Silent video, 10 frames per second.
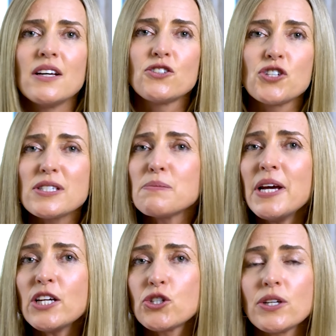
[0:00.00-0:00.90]
Just
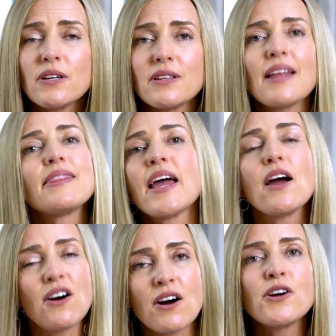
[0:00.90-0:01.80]
make sure that they
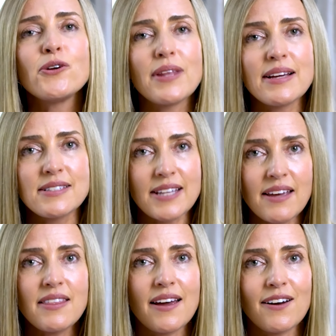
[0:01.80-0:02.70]
are who they say
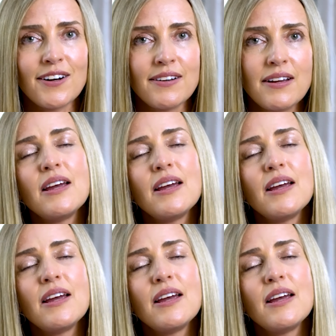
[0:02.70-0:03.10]
they are.